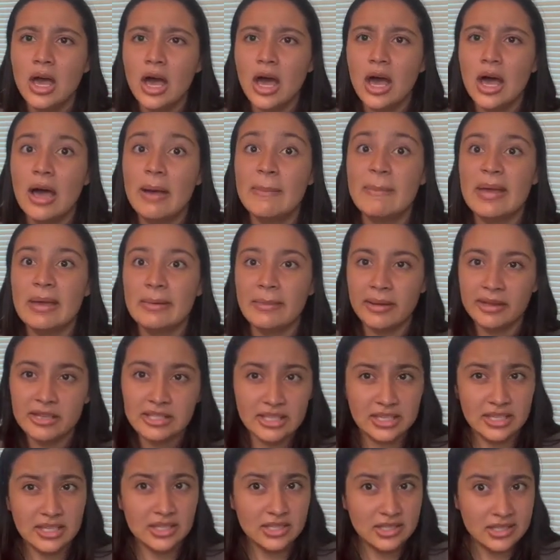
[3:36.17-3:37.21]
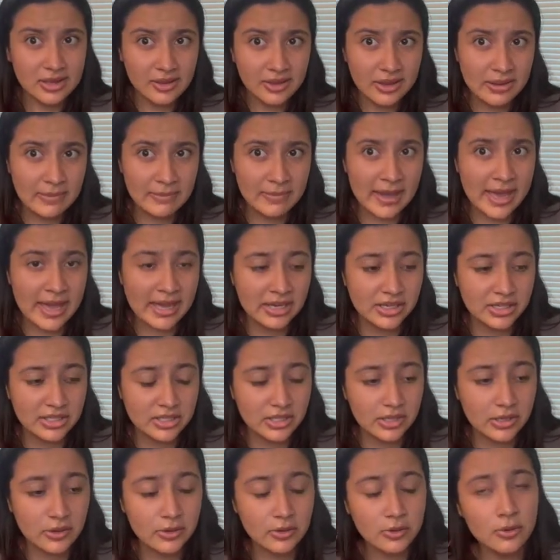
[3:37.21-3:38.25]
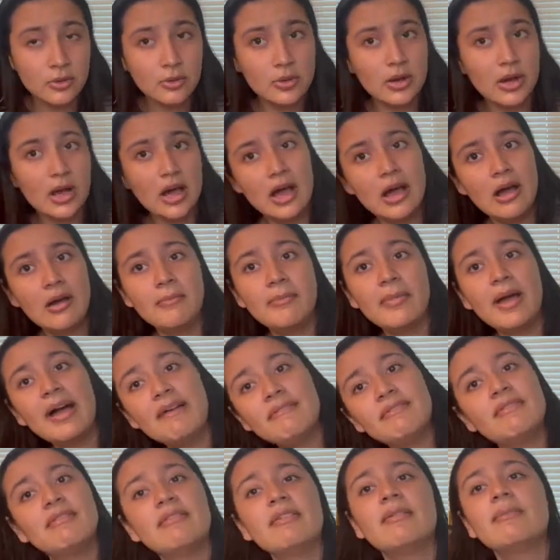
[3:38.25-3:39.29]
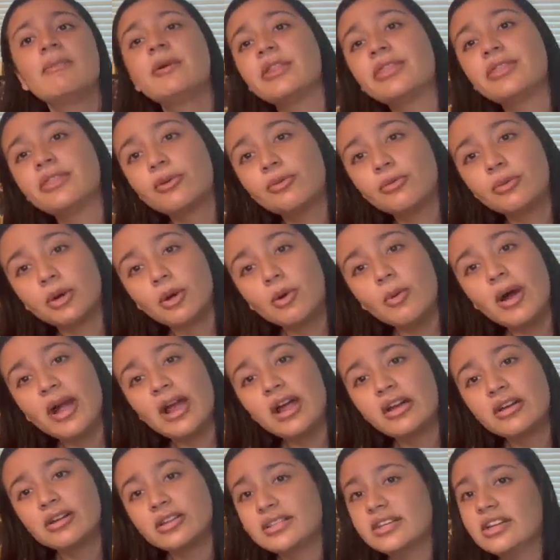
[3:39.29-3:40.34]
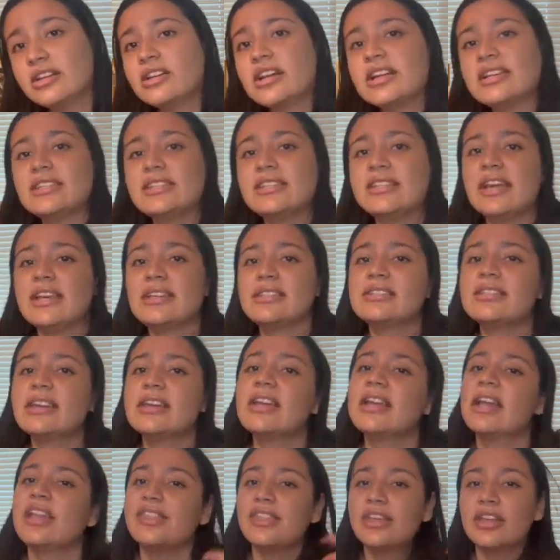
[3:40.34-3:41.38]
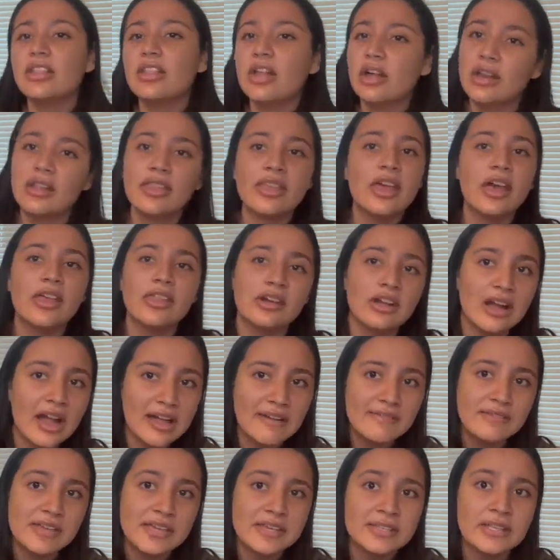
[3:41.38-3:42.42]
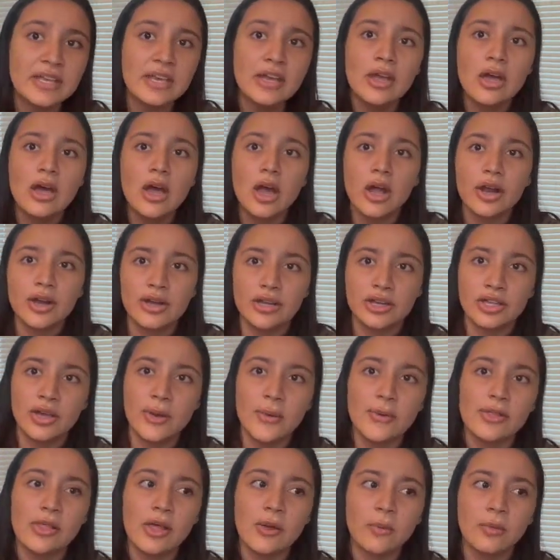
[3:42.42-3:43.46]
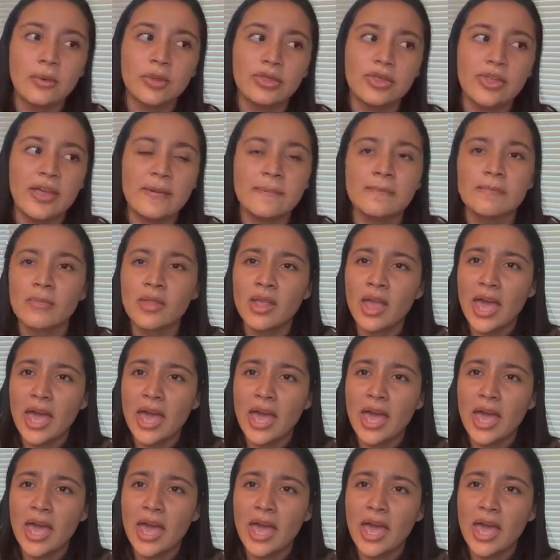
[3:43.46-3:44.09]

MIT's going back to have with required standardized testing, and I think a lot of the other Ivies are going to go along with it.